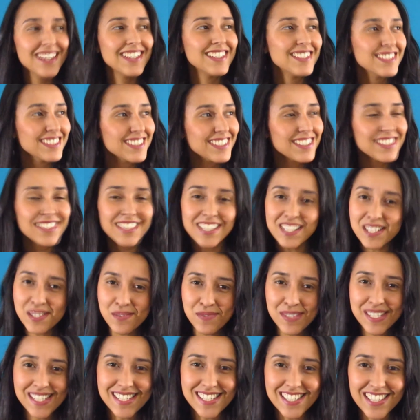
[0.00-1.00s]
and the things
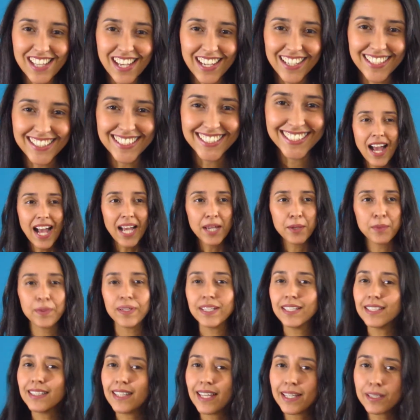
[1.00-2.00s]
we dislike. I
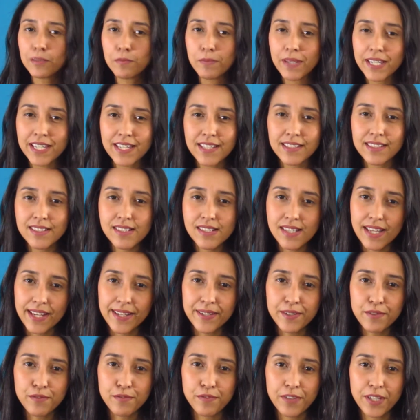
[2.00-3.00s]
really like making this
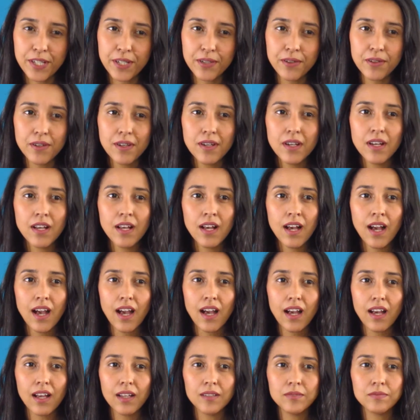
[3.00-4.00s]
kind of video.
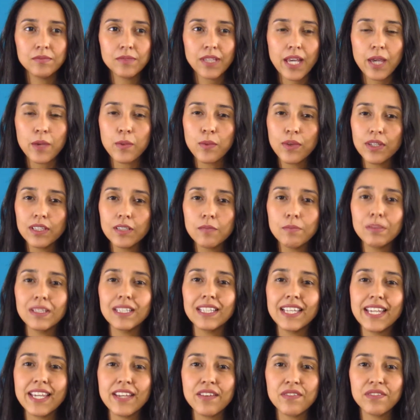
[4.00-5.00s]
I really
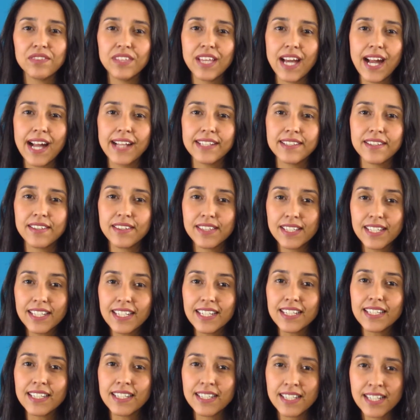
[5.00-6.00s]
believe that
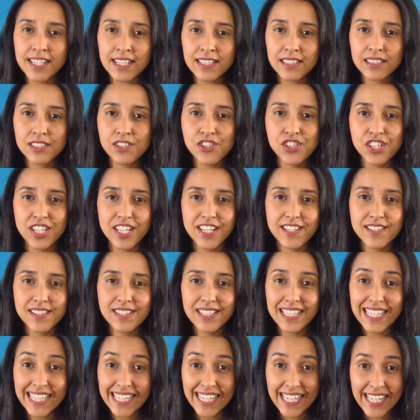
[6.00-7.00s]
thinking in English
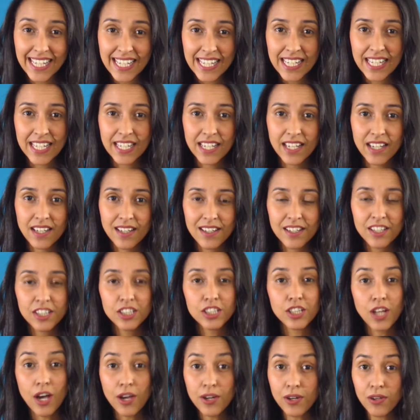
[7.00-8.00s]
is key,
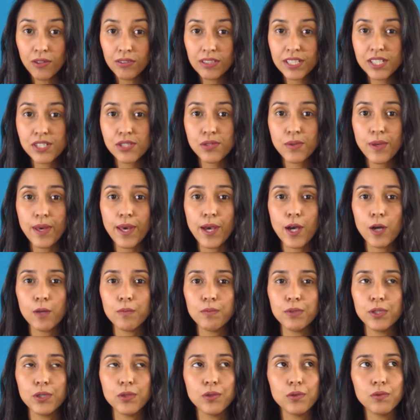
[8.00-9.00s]
not only to
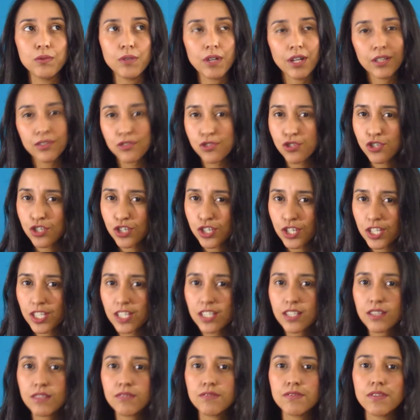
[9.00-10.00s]
help you
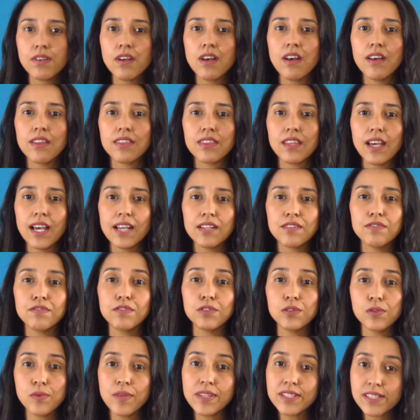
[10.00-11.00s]
achieve that
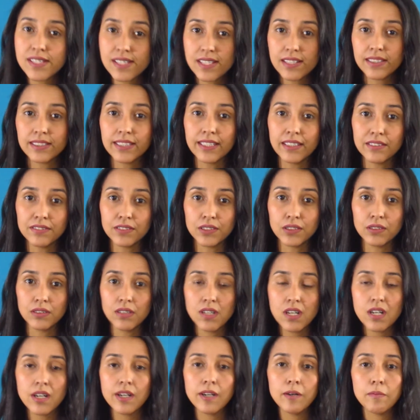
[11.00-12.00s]
fluency level,
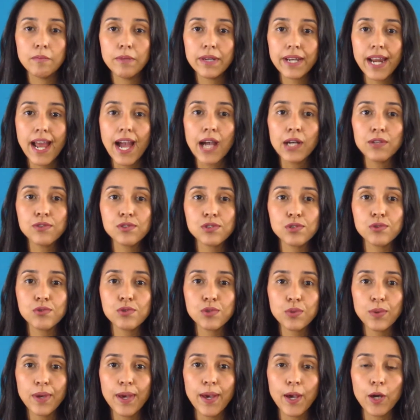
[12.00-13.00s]
but also
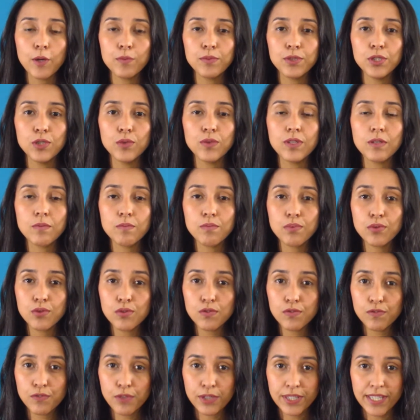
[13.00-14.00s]
to help you
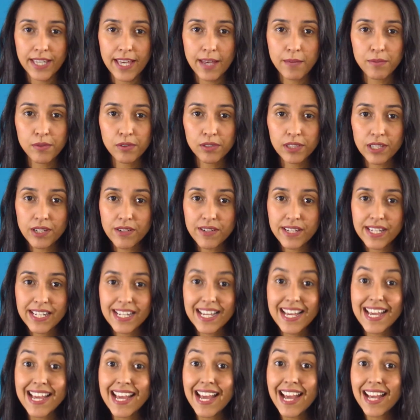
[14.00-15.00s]
improve
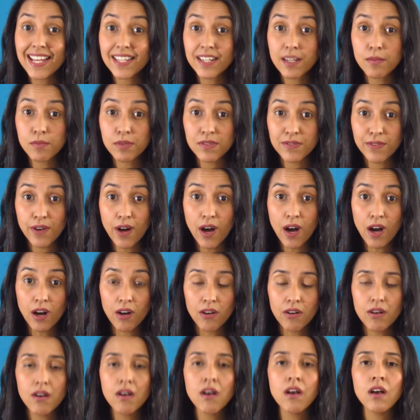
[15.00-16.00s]
vocabulary and, above
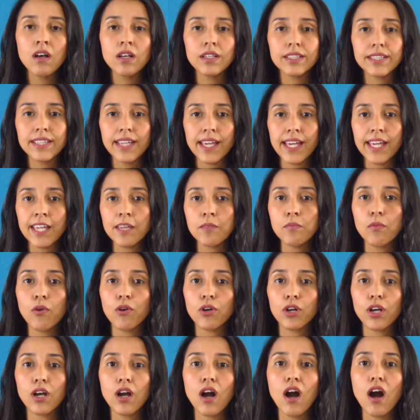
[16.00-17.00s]
all, gain
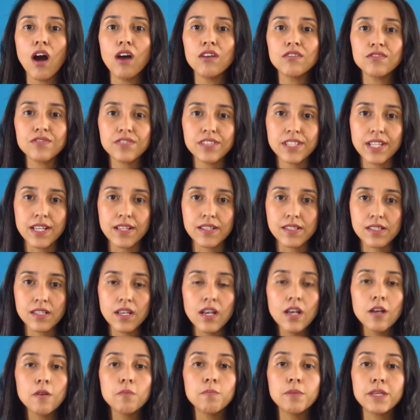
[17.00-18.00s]
more confidence,
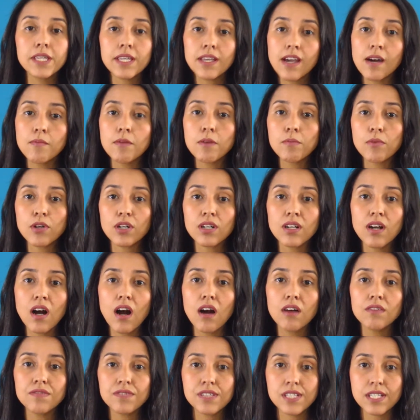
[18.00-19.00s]
become a more
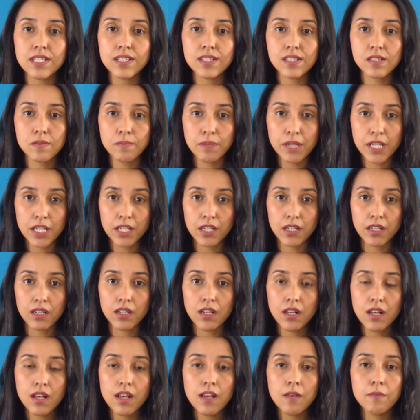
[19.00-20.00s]
confident speaker.
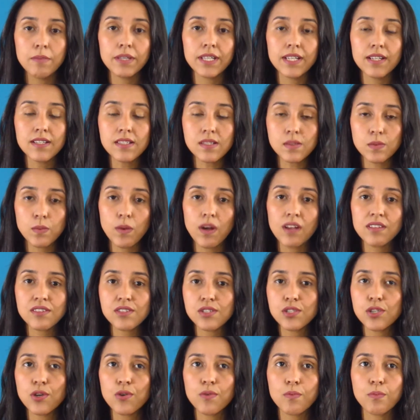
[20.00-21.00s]
Because
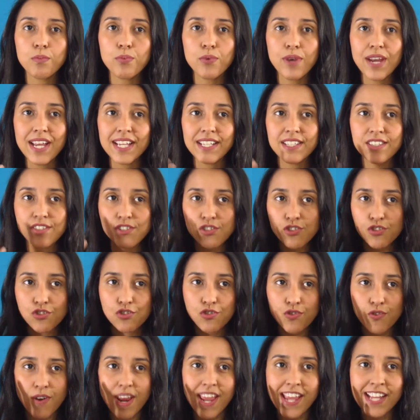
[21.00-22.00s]
once your brain is
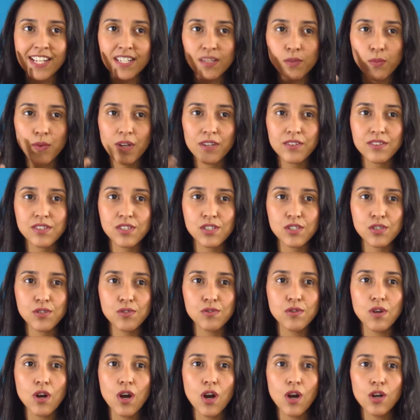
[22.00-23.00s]
trained, once
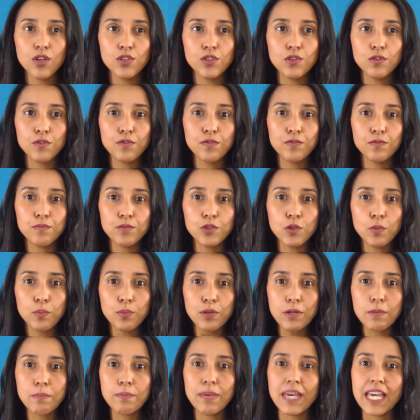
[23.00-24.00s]
you
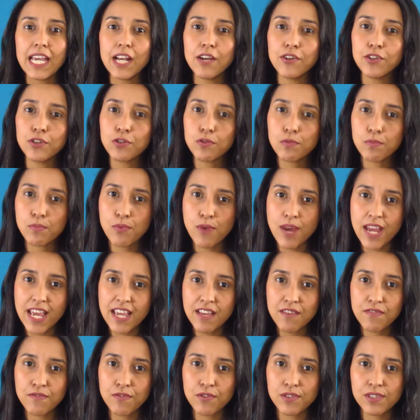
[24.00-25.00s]
prepare your
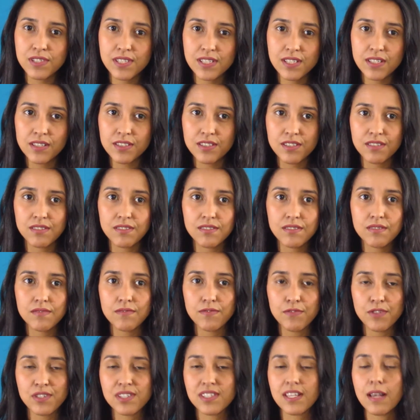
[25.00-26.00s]
brain for
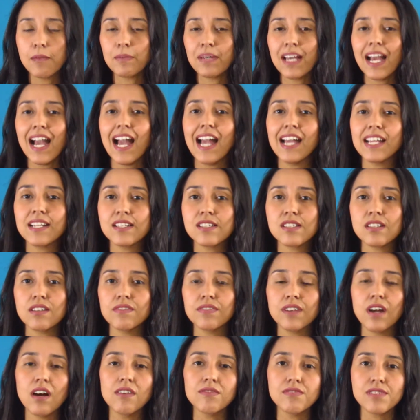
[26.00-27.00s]
some kinds
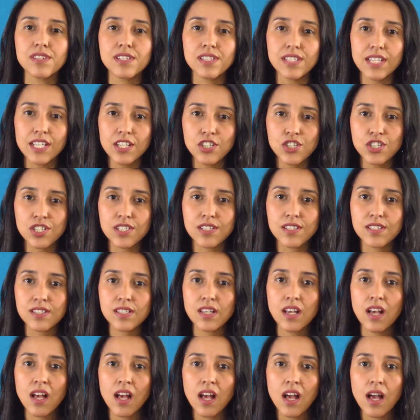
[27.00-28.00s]
of conversations,
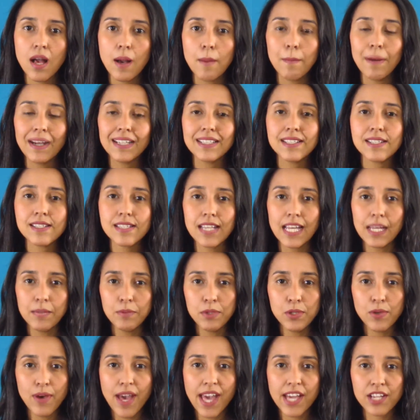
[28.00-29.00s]
by the time
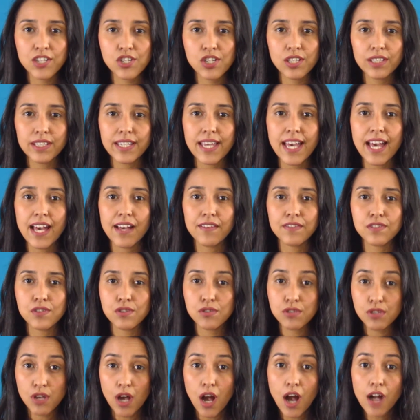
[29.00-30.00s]
you actually have to
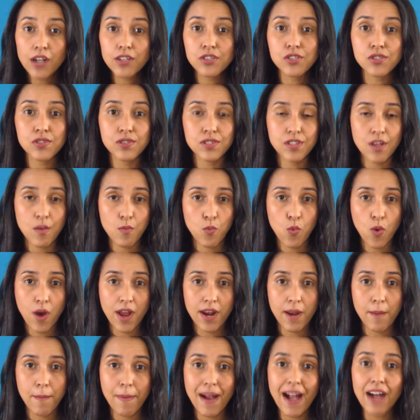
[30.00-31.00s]
talk to
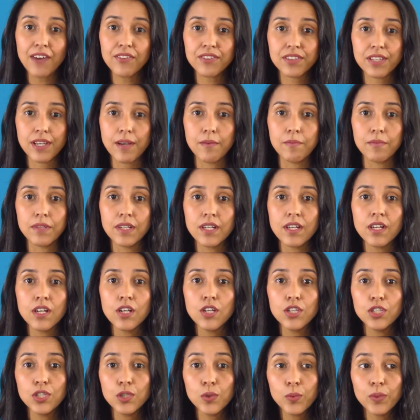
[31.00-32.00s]
someone about them,
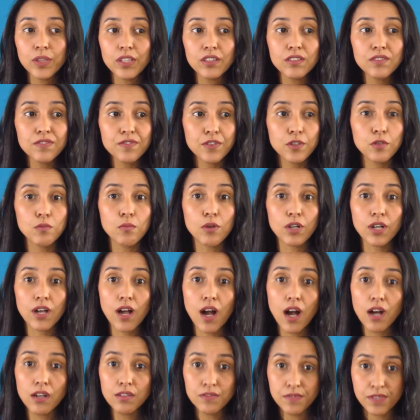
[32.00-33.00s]
you will feel more
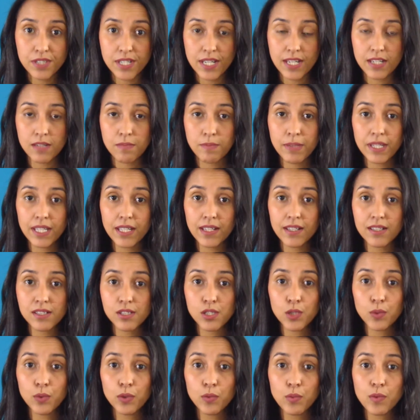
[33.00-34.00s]
confident because
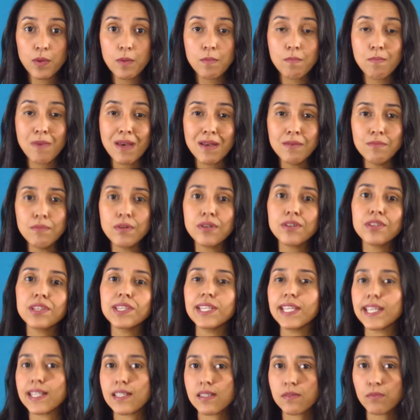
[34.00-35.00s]
you will remember
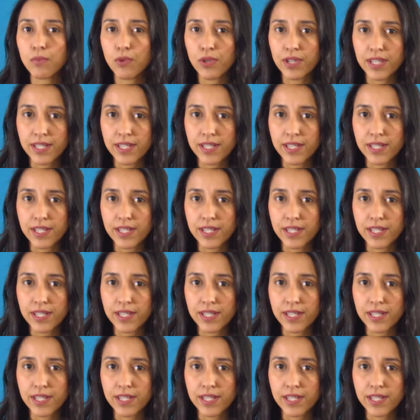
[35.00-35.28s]
things more